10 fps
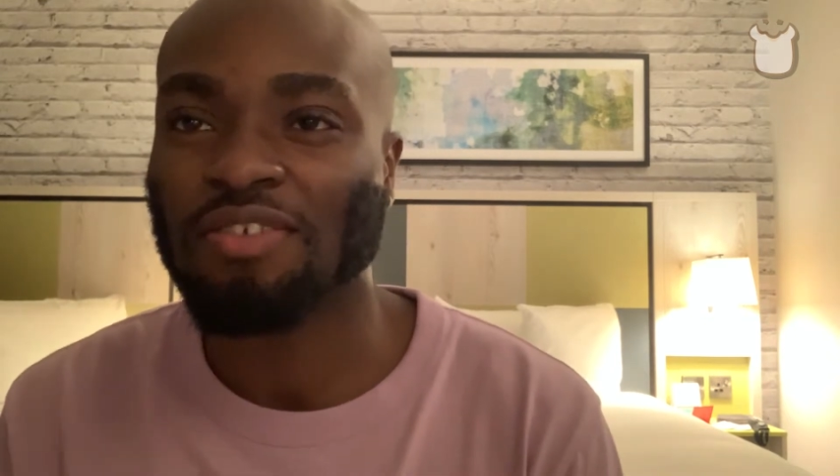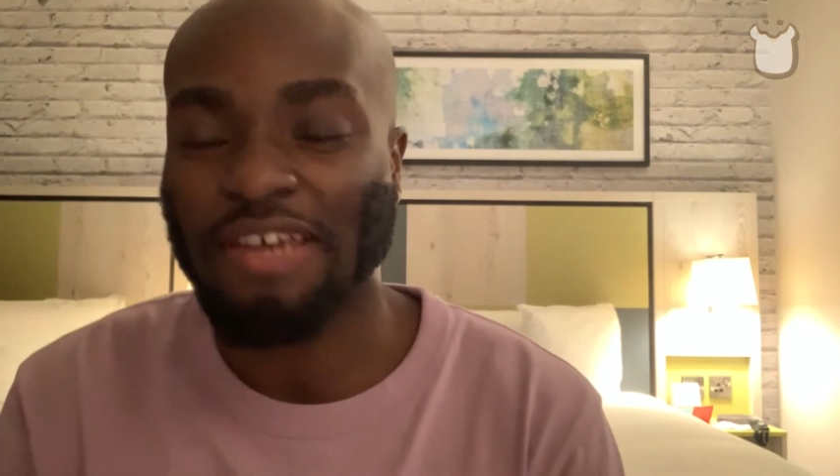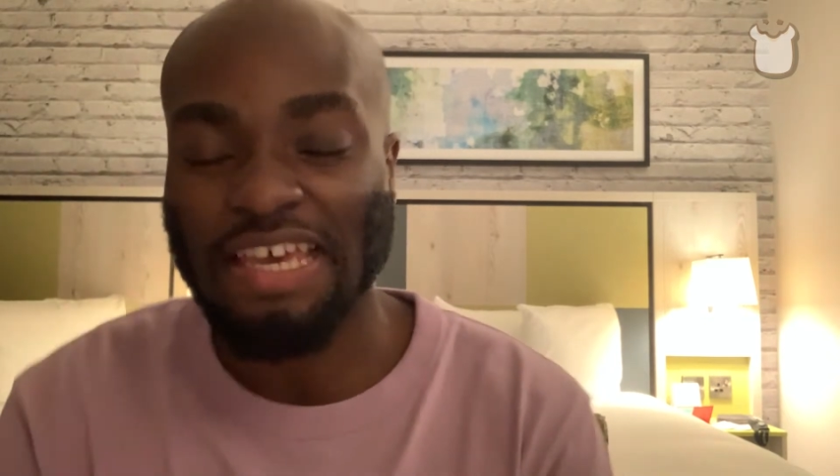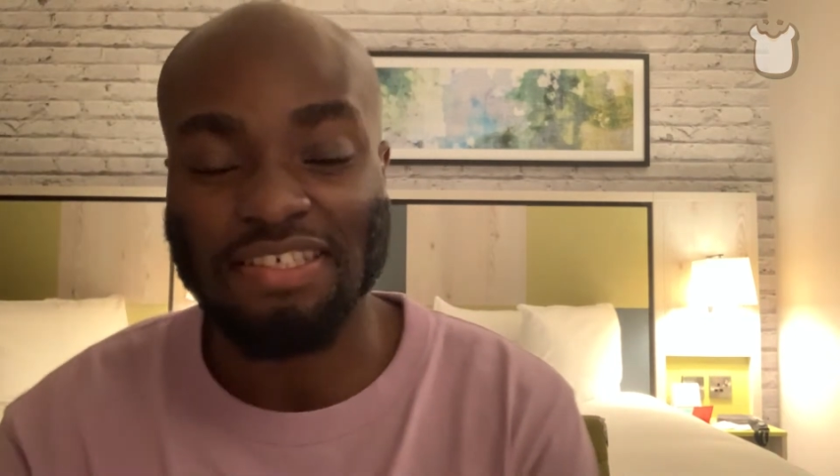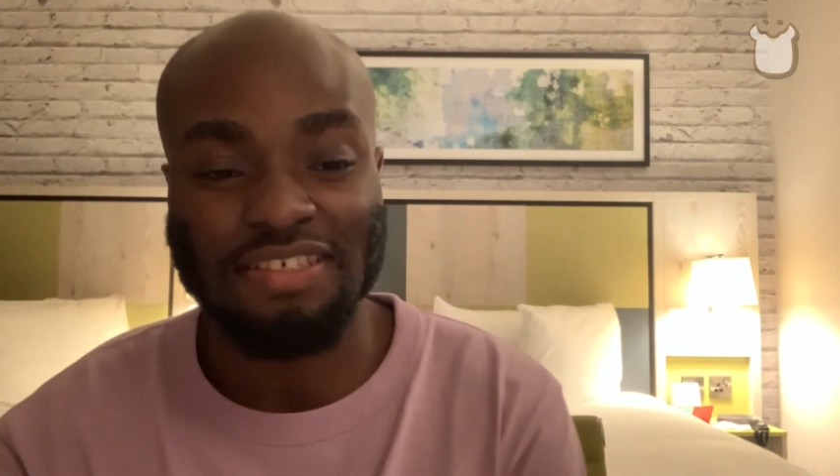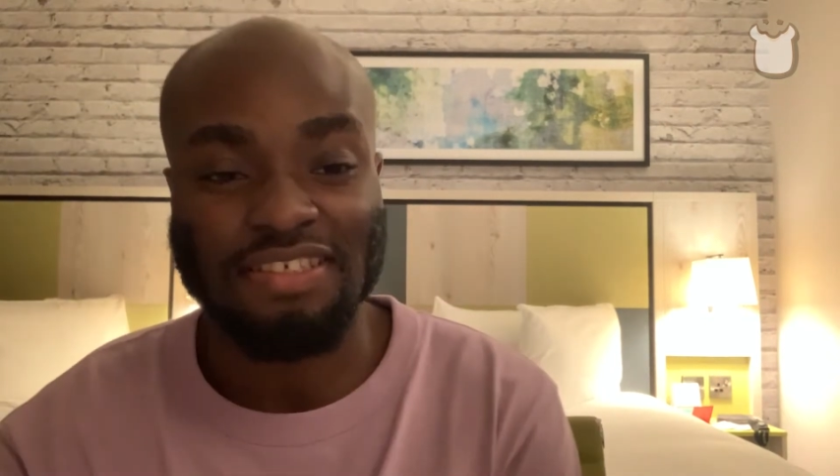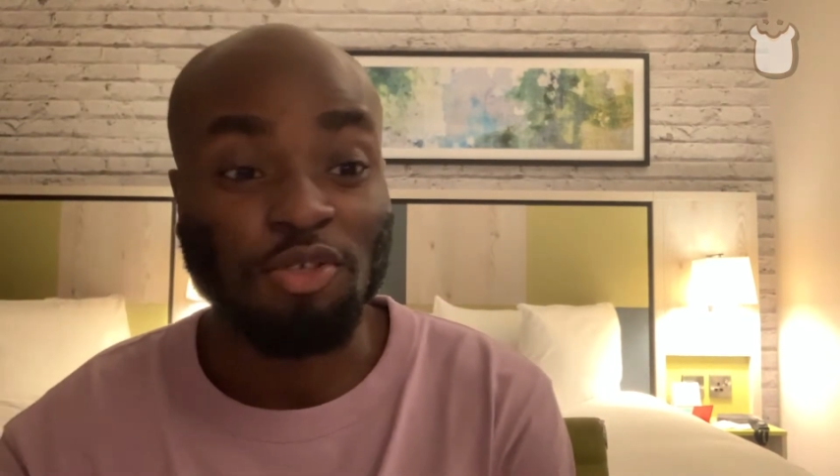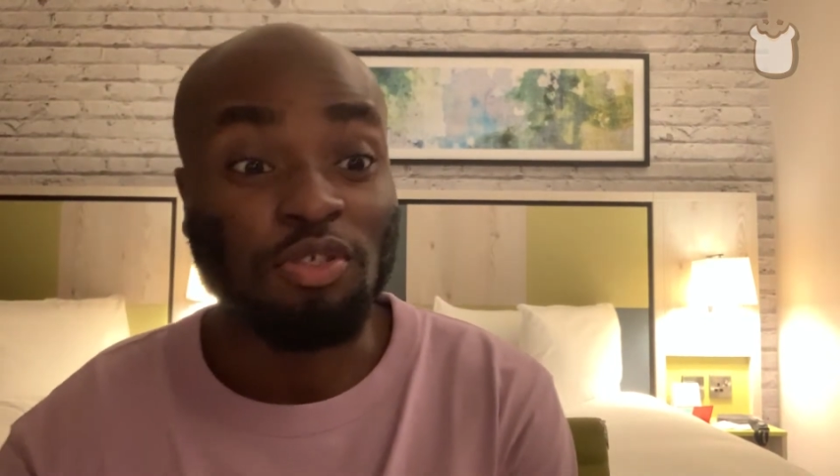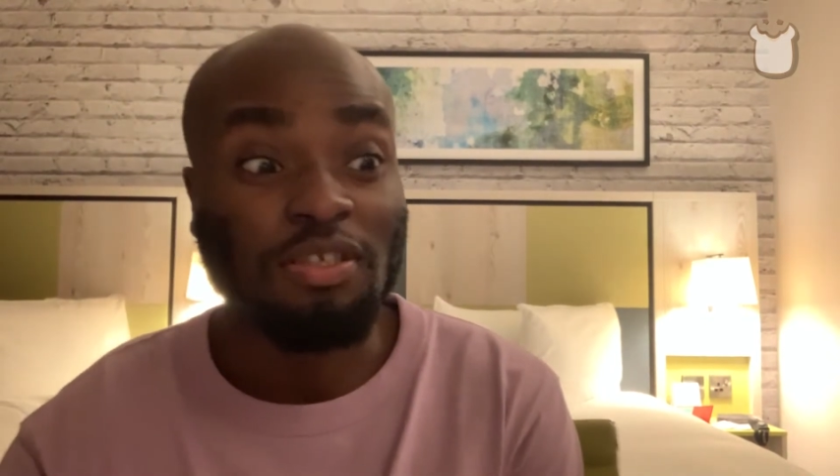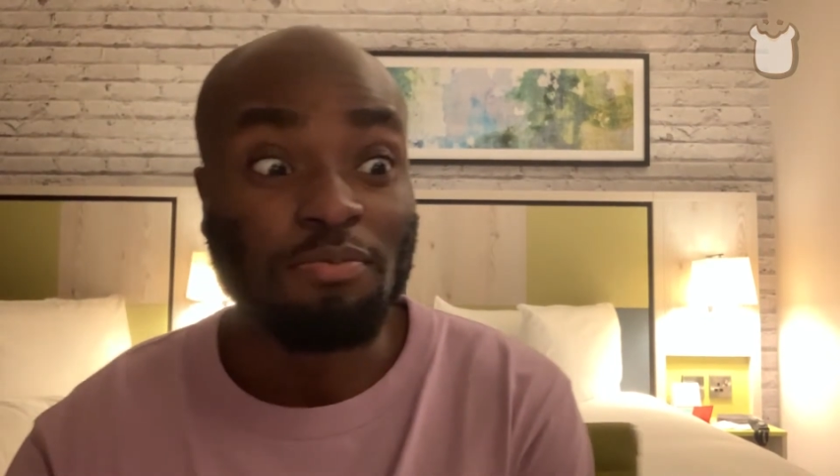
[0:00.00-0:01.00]
So I guess
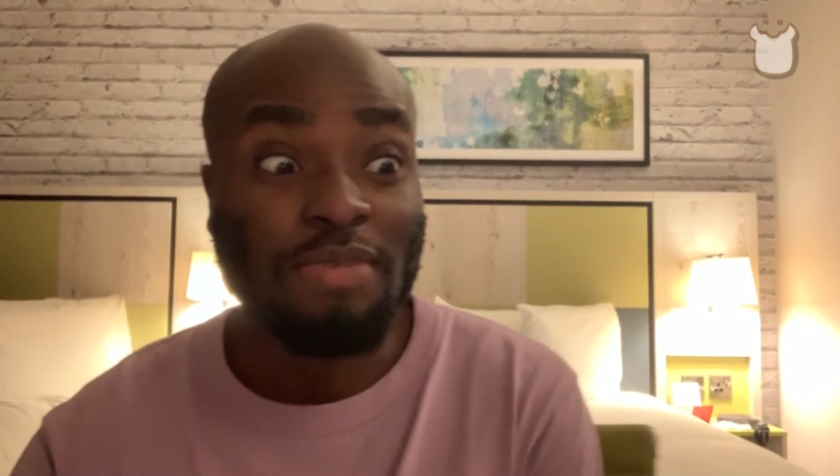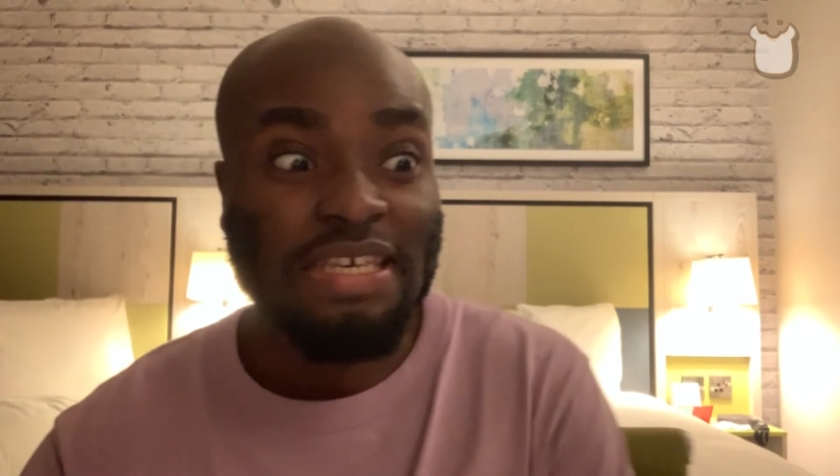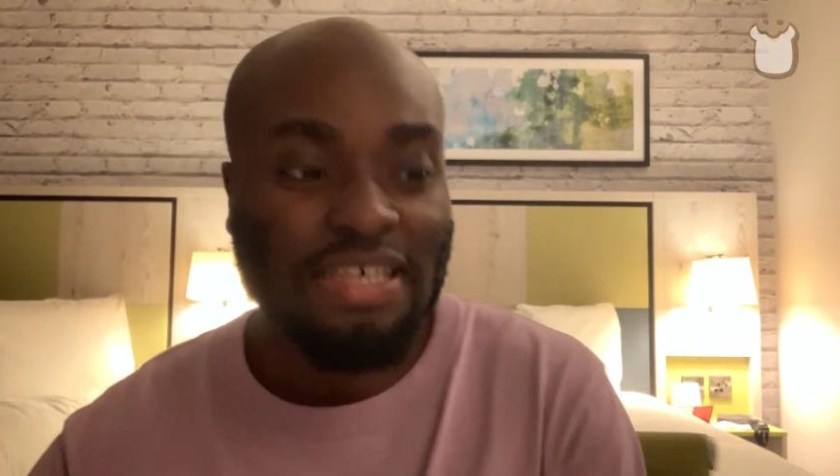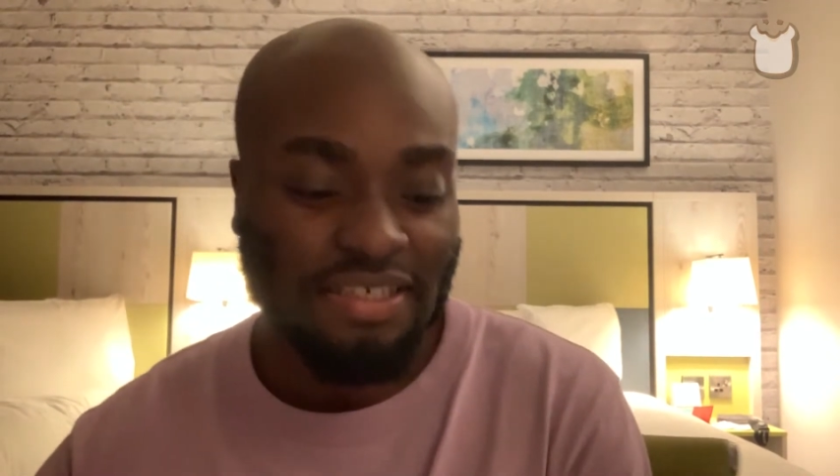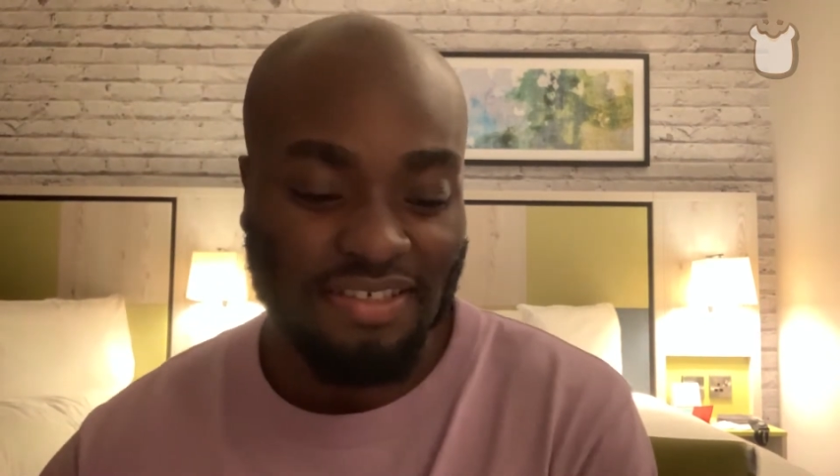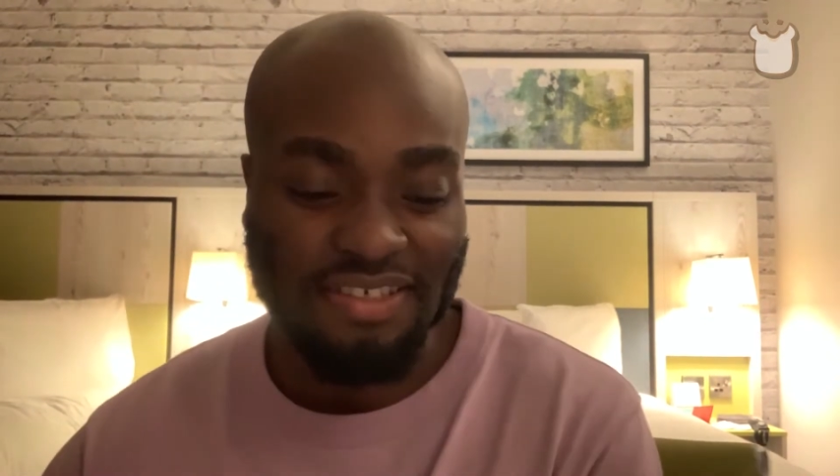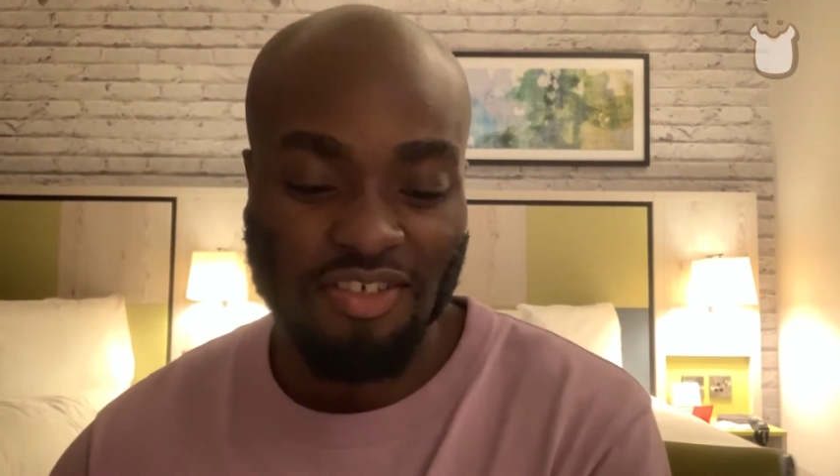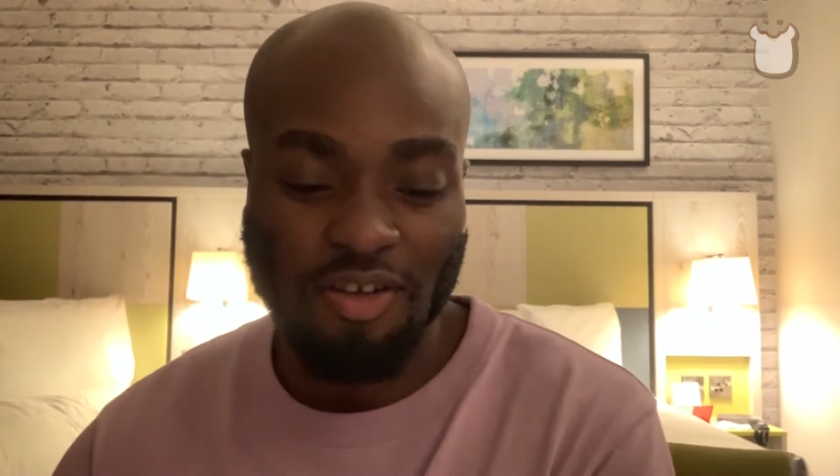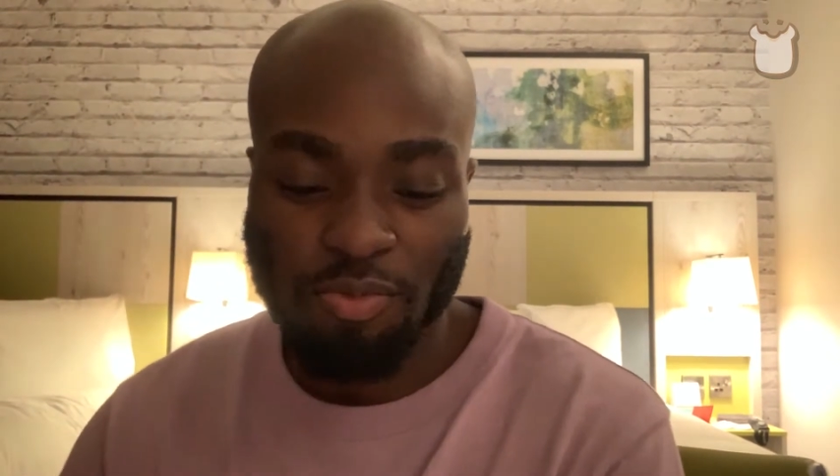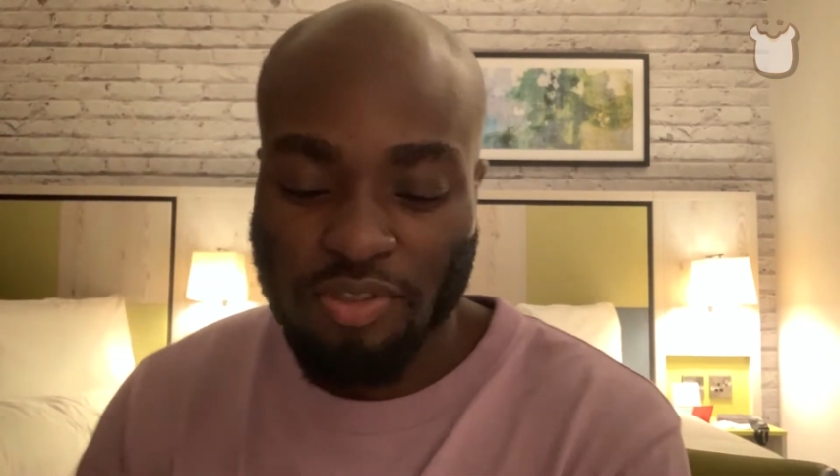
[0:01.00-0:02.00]
using me as an example.